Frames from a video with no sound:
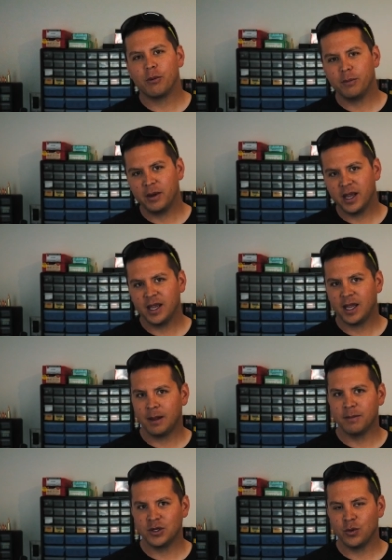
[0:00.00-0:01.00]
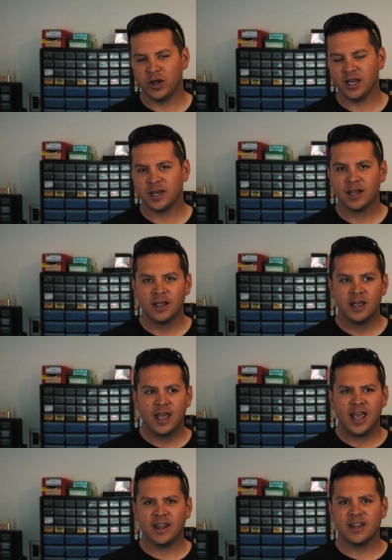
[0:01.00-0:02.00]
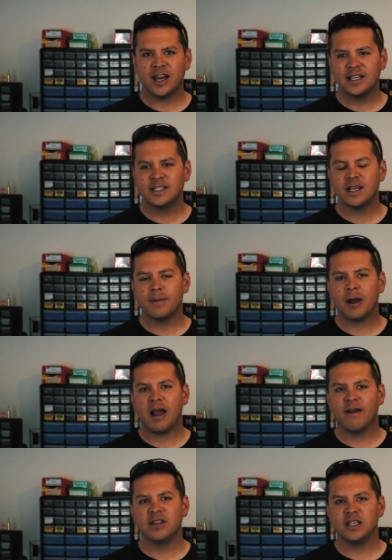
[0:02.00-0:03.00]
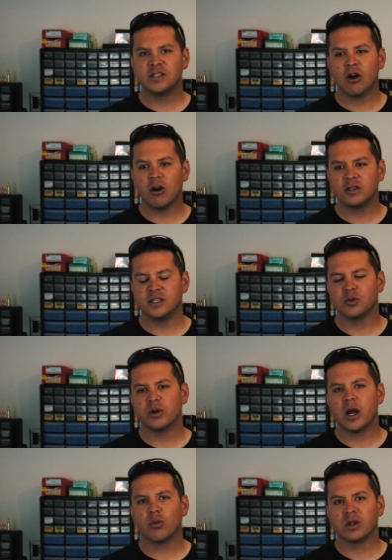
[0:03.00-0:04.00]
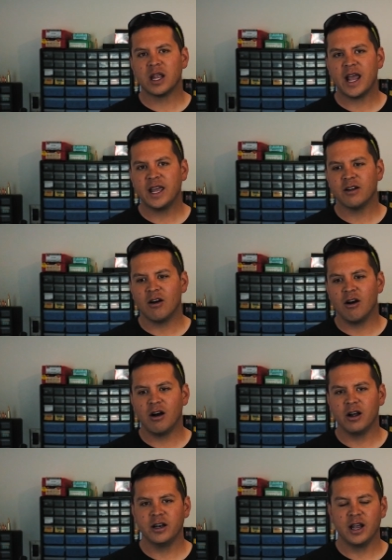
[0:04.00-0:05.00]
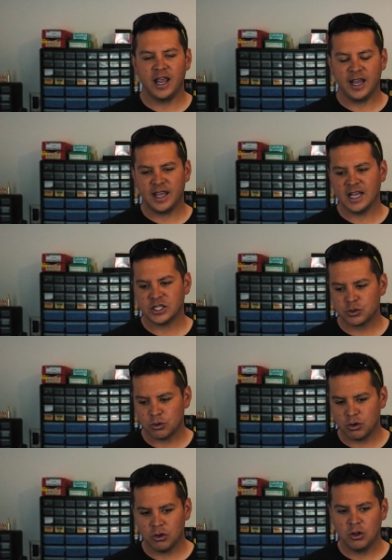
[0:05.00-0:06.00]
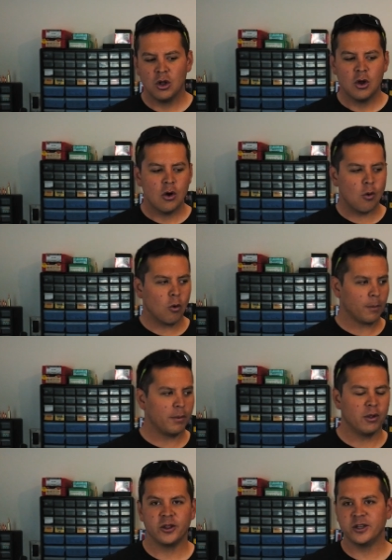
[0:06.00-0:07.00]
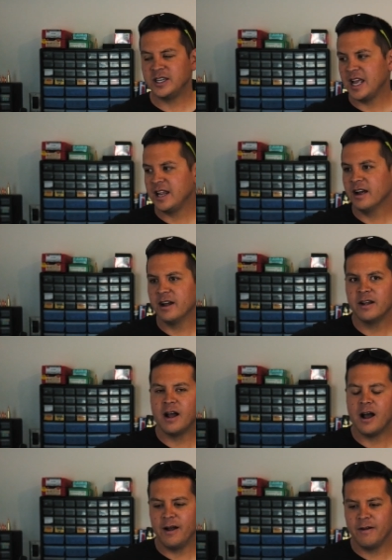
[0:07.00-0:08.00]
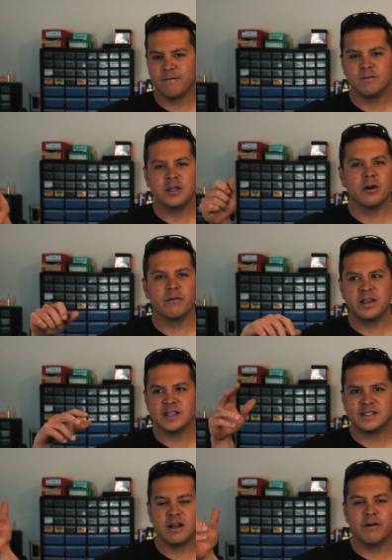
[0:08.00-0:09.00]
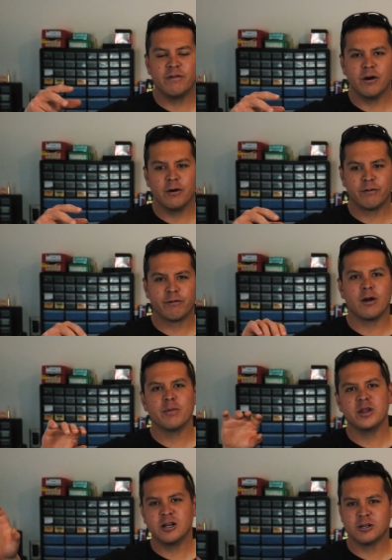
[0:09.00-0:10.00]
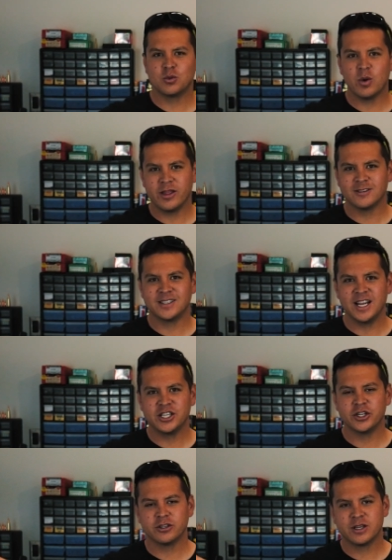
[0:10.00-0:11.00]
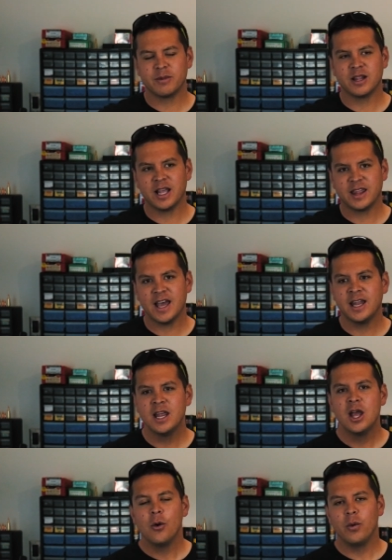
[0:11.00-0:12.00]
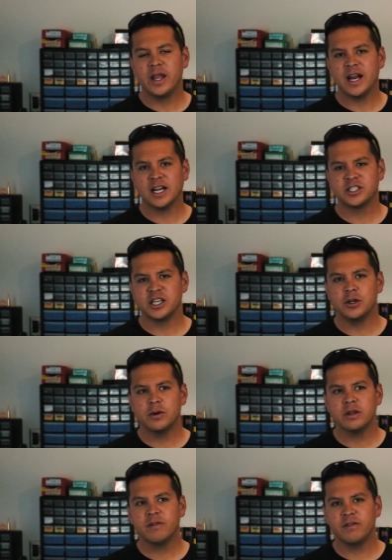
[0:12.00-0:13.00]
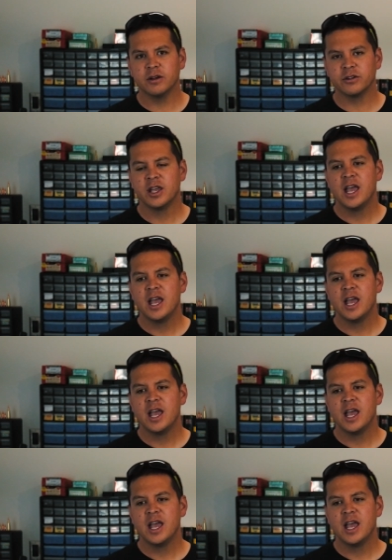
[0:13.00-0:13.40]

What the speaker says: would be in between. And the nice thing about having these cards is we're not reliant on a Kestrel or pulling data via cell phone from the nearest weather station or something like that. We can actually do it in the field